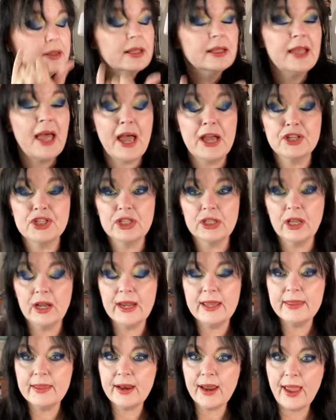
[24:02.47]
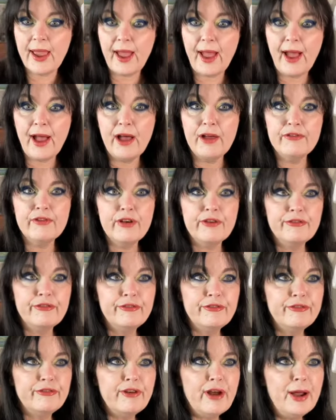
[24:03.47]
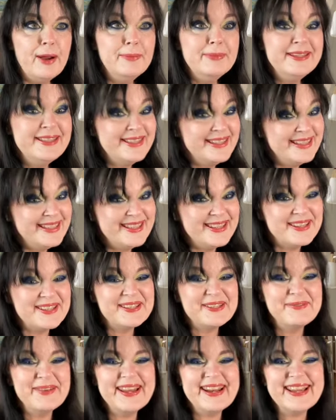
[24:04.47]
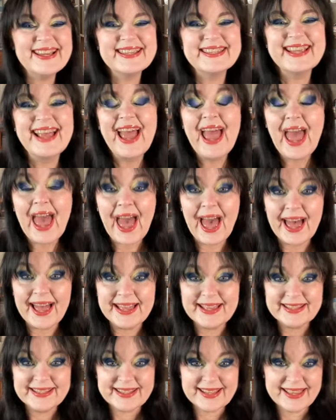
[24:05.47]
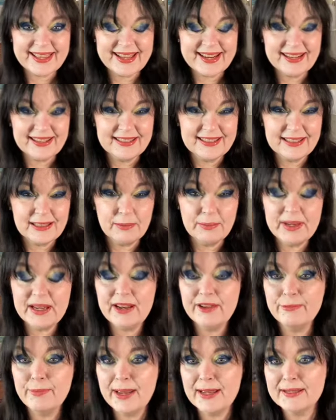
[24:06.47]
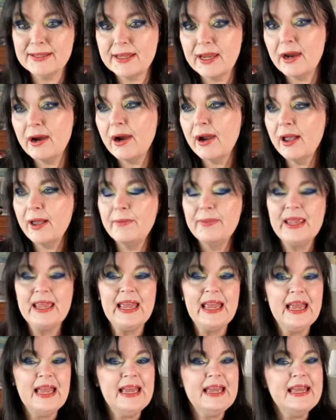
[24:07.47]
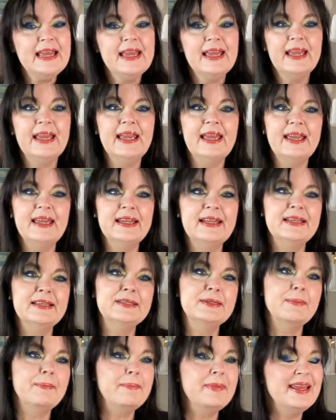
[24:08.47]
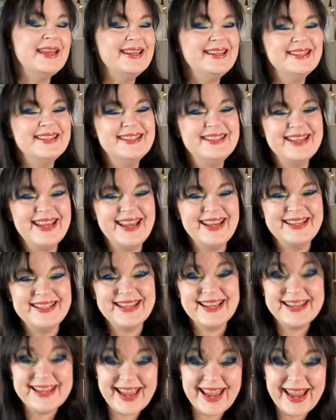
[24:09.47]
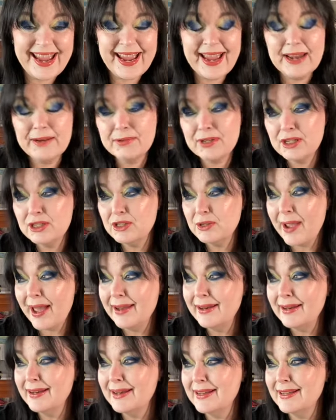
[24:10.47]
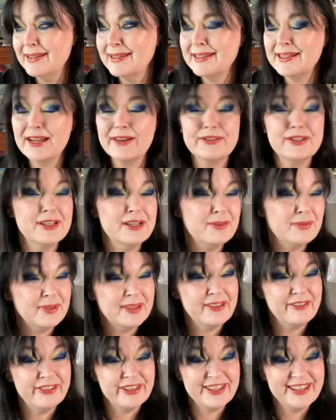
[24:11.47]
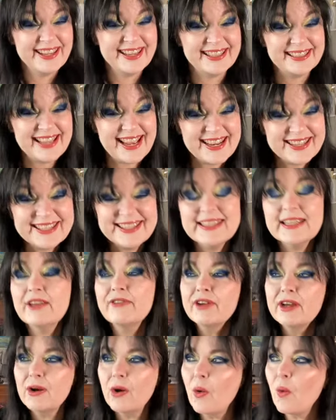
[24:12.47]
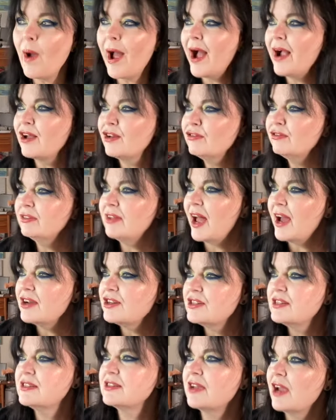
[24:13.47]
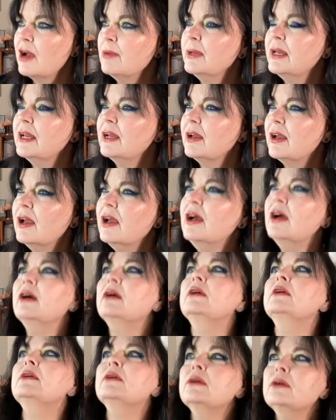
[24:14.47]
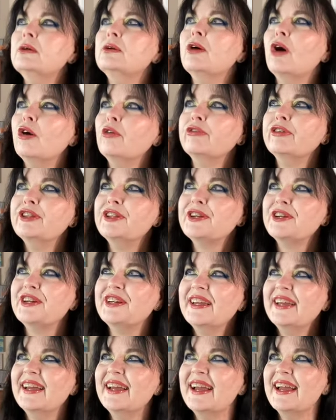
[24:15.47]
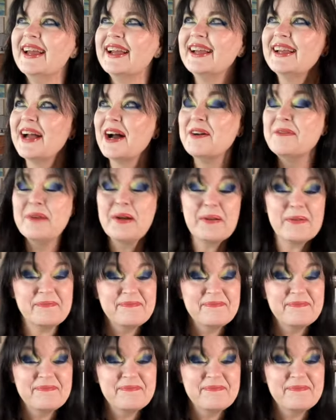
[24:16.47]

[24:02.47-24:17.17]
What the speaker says: the lash line that I have from ZZ Cosmetics. And then a little bit of mascara. It is midday today and we can do editing and stuff, so I didn't really feel like lashes. I've got a whack of lashes coming. Ooh, hopefully they're gonna come